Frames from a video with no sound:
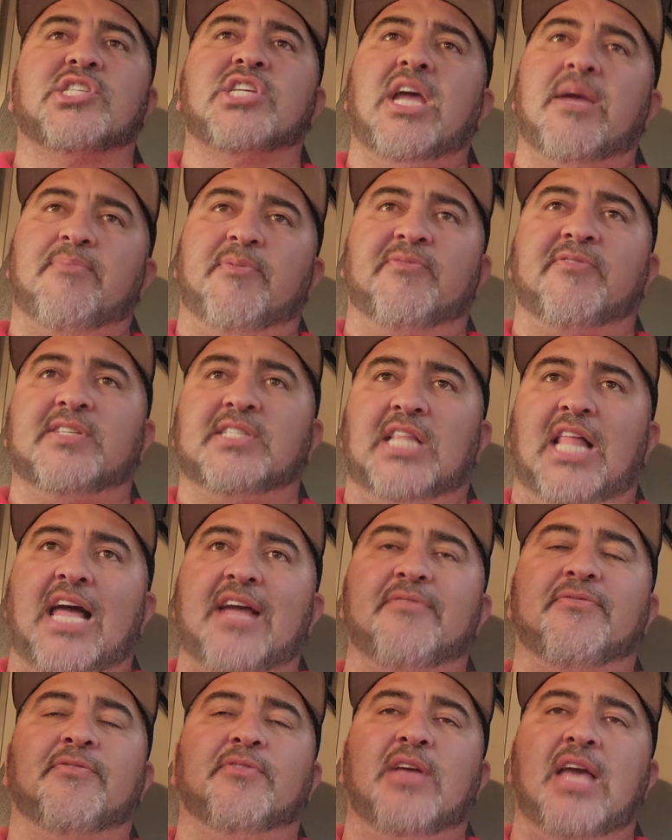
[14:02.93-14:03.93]
shape of his
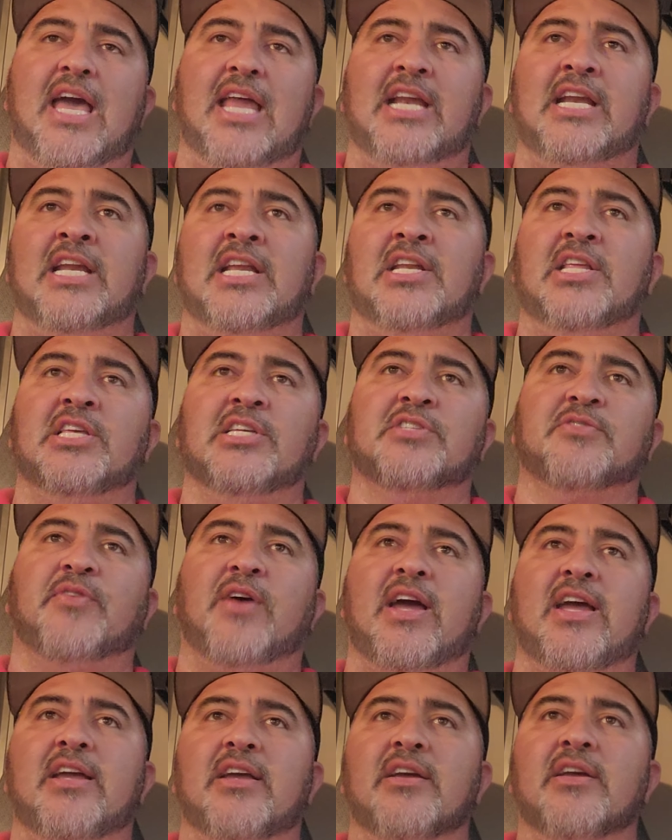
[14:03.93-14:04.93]
life heading into this
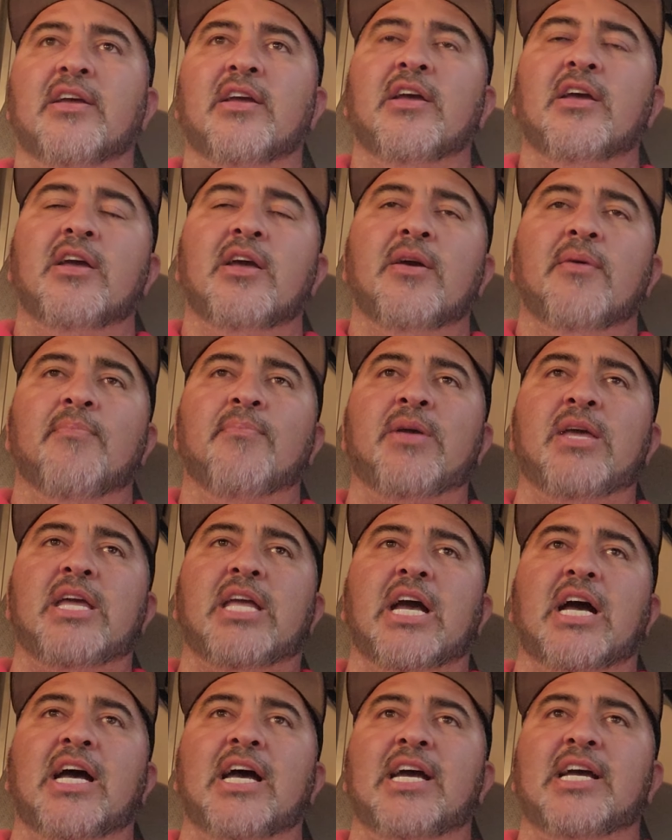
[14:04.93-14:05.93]
fight.
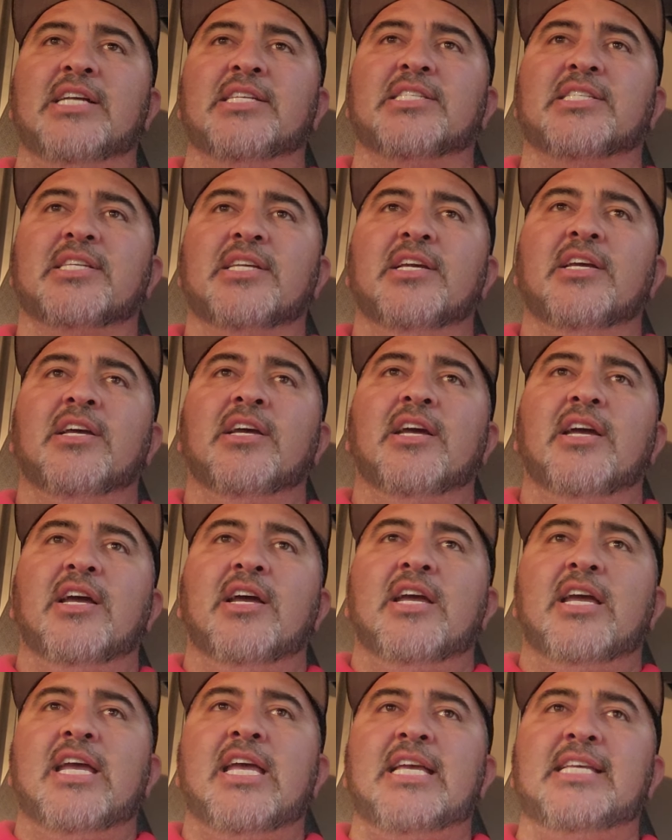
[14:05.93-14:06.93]
Because
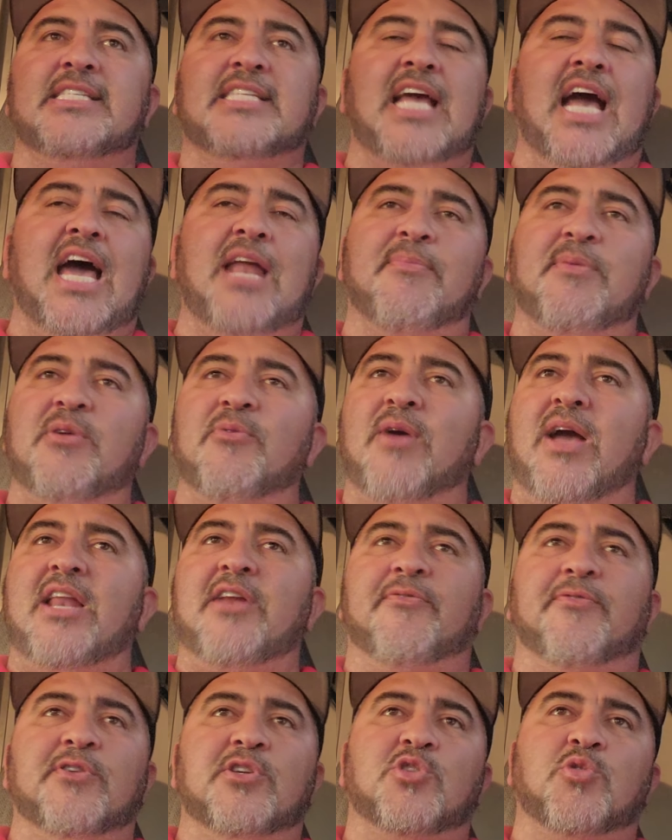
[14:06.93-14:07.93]
he's got to be
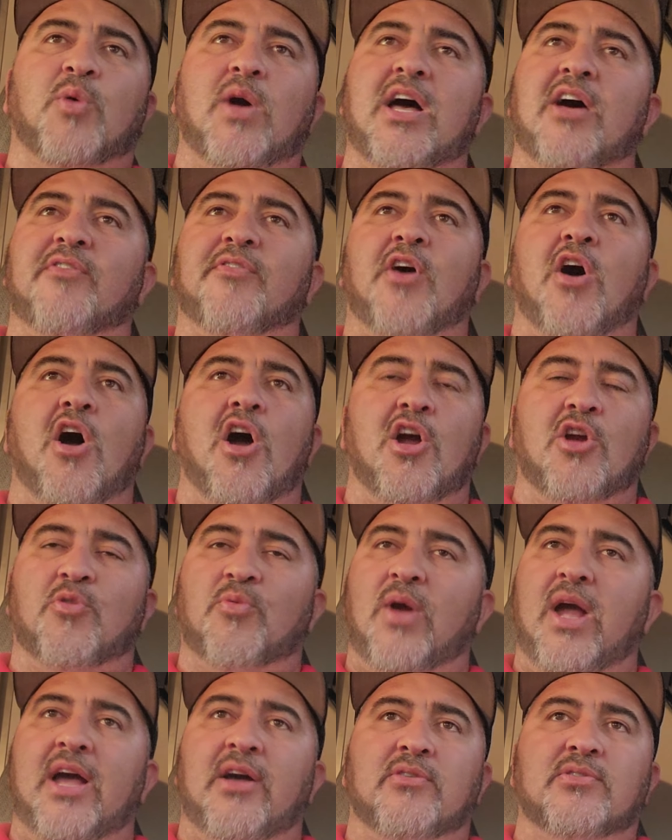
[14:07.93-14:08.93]
ready for 12 hard
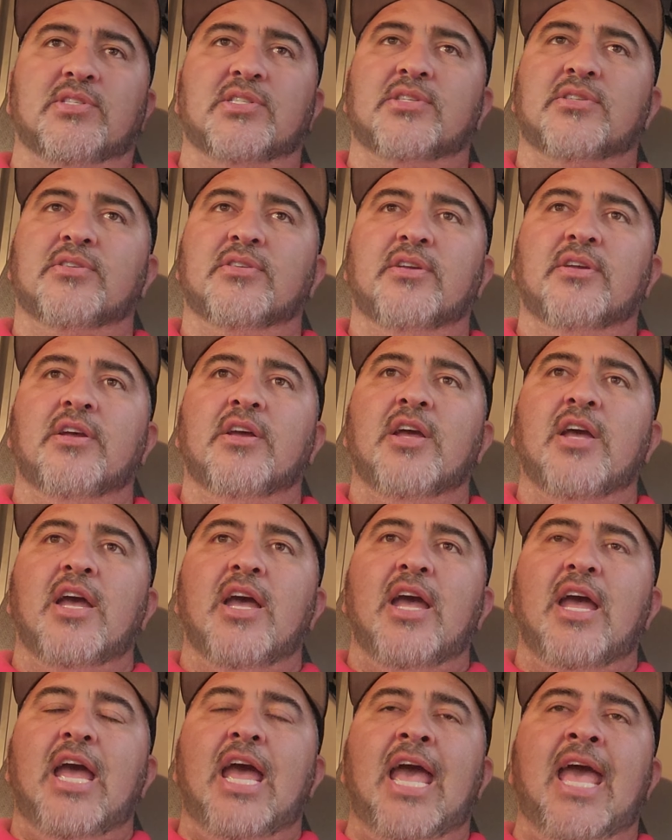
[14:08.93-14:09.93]
rounds.
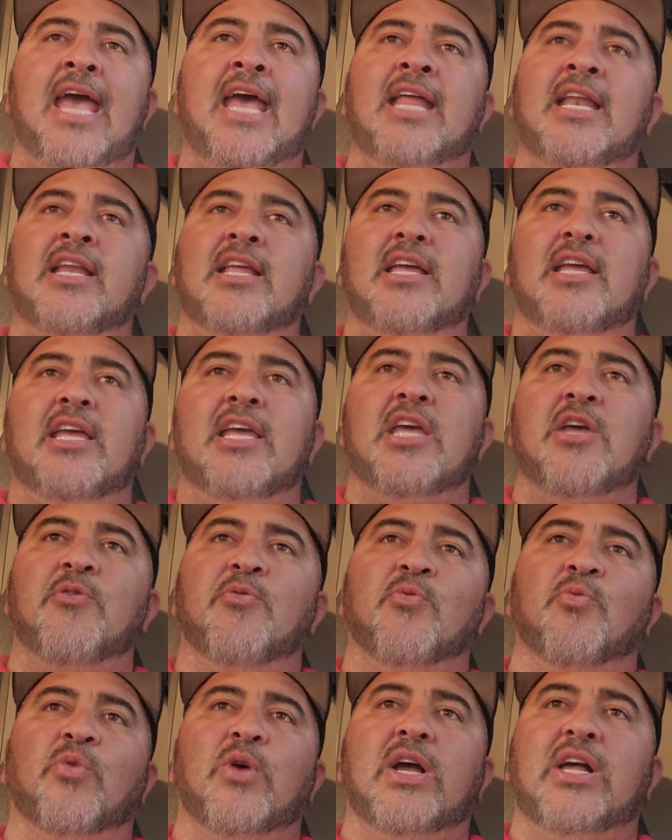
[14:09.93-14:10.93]
And he
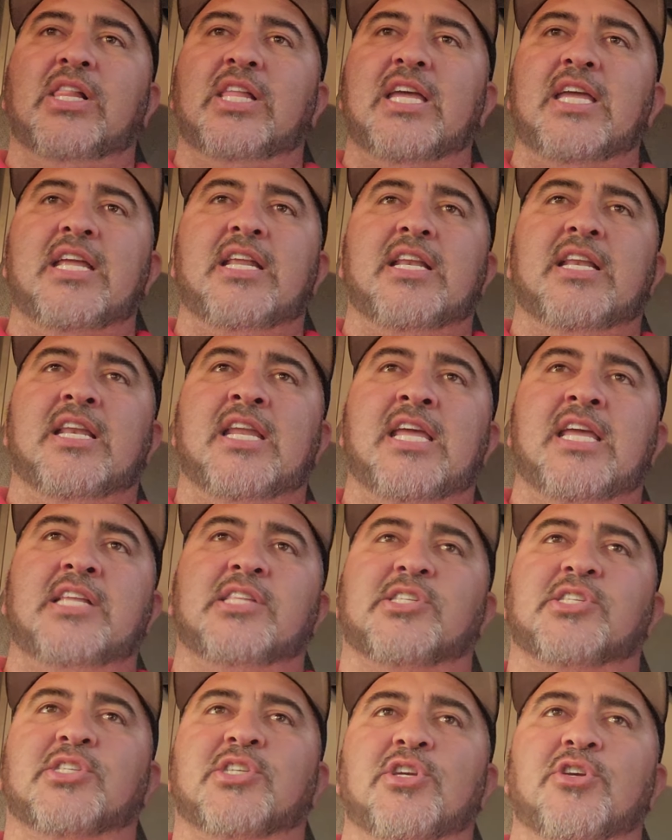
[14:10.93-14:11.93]
really
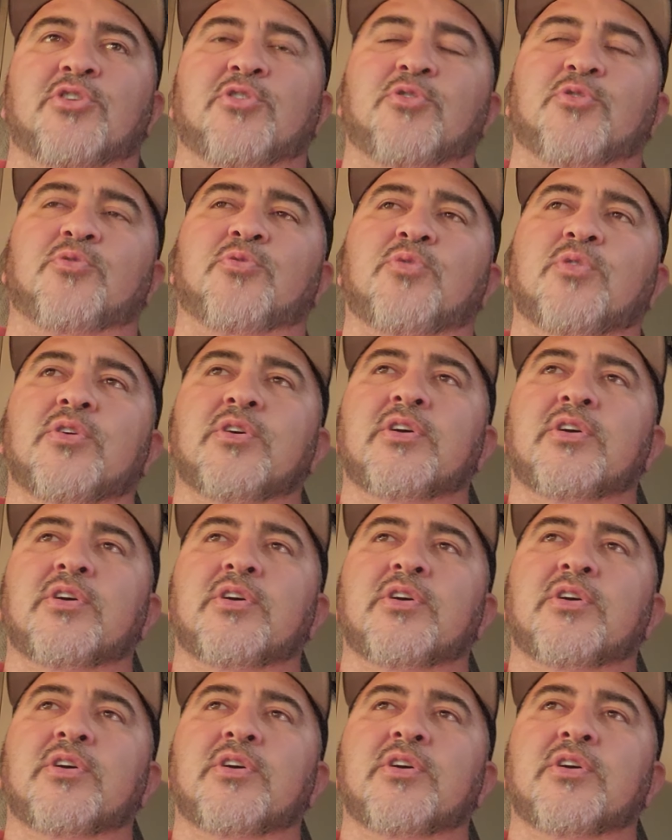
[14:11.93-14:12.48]
needs to